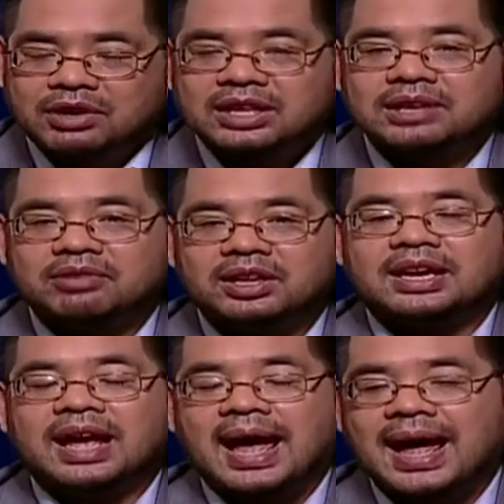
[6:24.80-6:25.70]
I really,
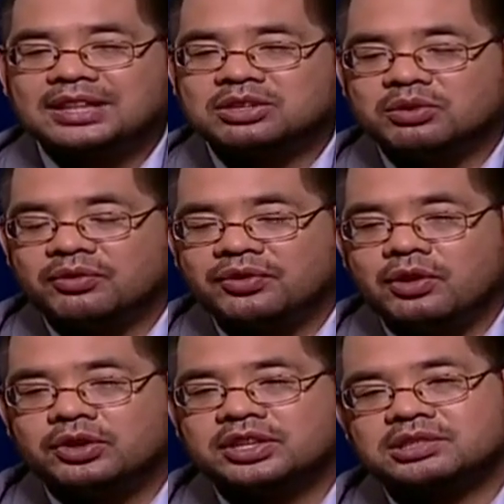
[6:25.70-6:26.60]
really had to
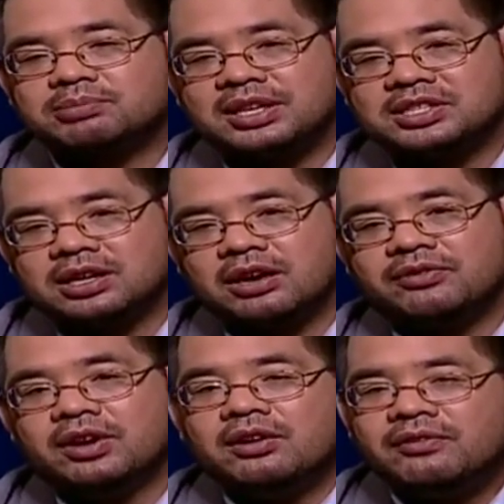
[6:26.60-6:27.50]
focus
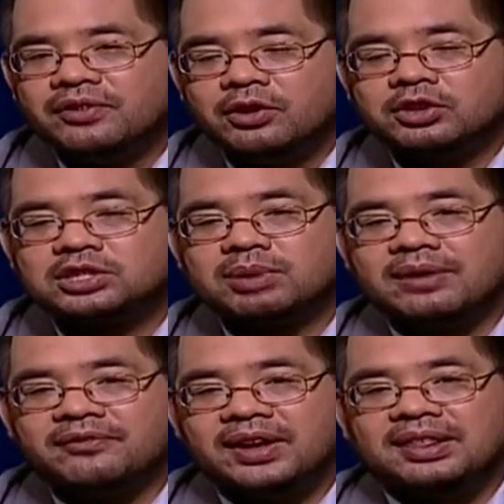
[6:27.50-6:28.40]

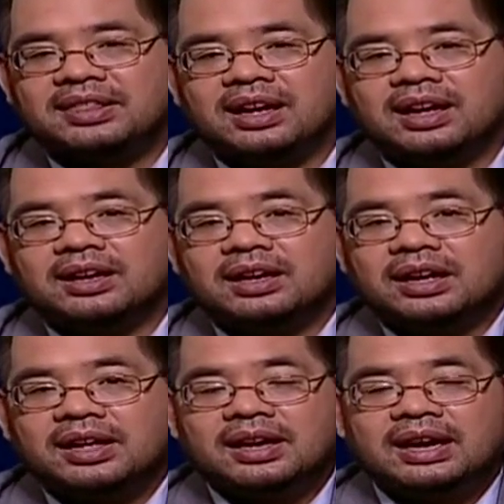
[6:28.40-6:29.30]
my faith
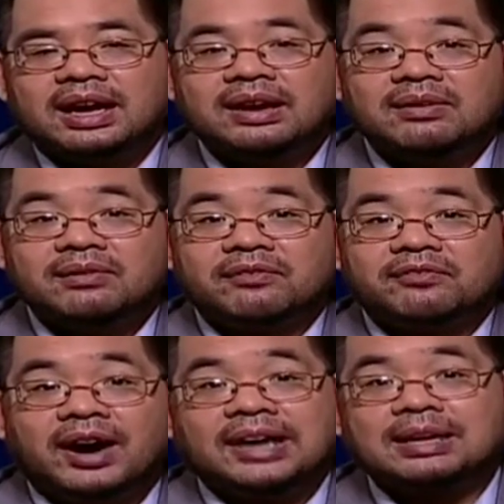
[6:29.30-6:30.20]
in
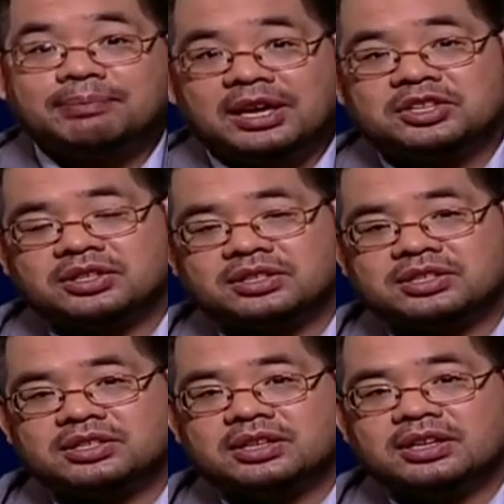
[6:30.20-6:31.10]
finding
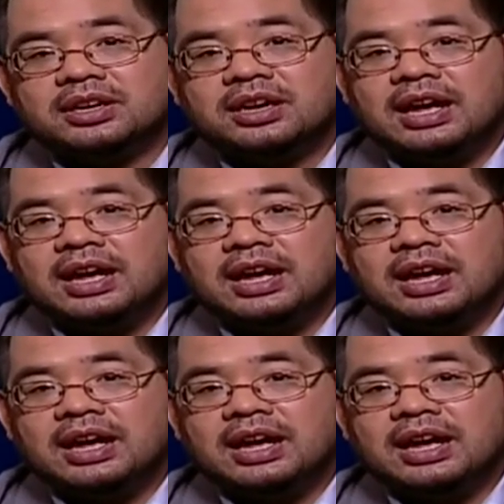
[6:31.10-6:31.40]
patience